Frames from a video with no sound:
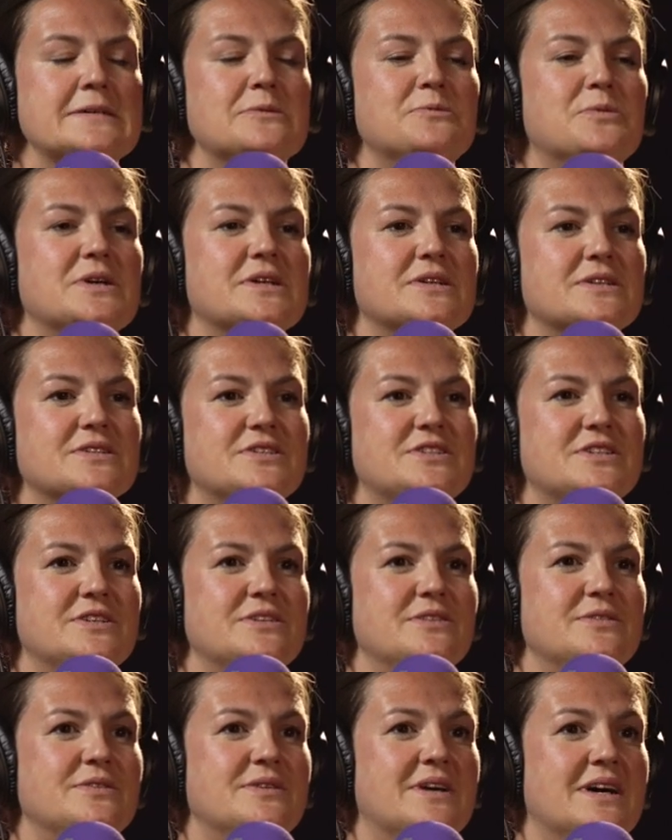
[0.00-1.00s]
will
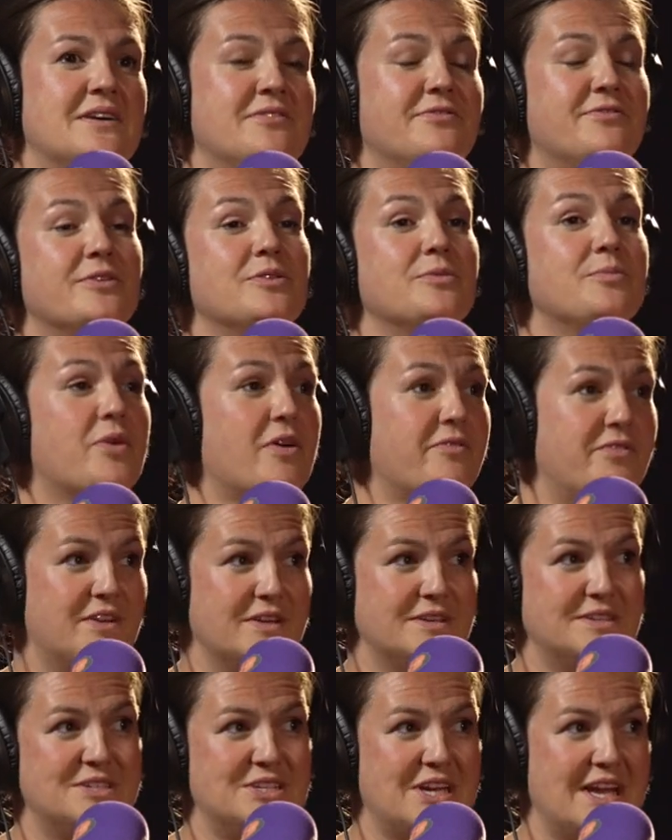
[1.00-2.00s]
do a full
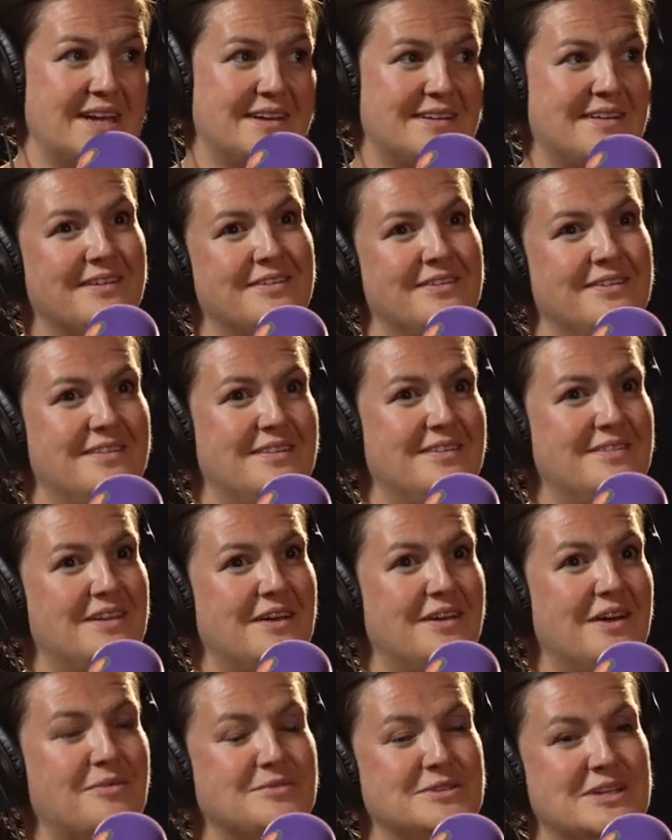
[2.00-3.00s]
provenance check on
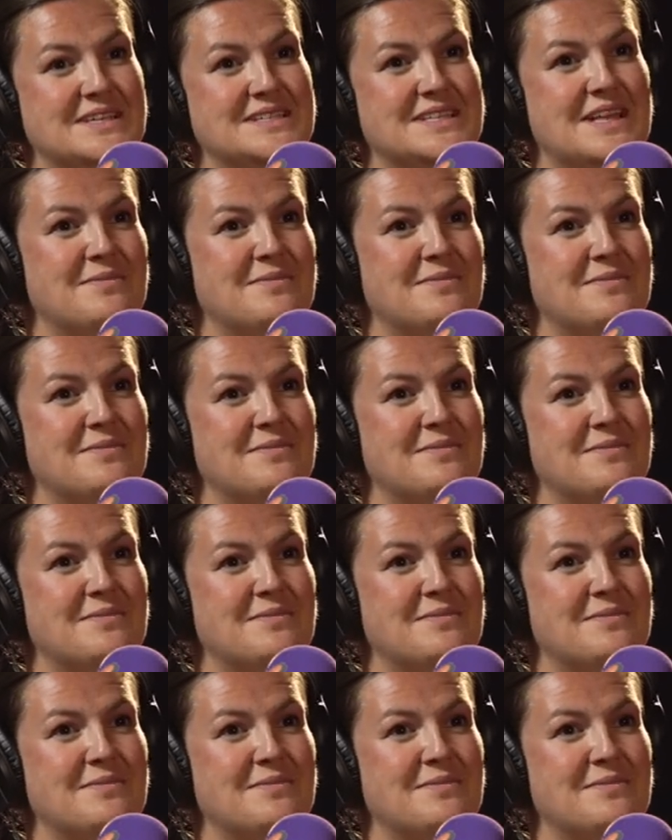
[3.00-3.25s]
the objects.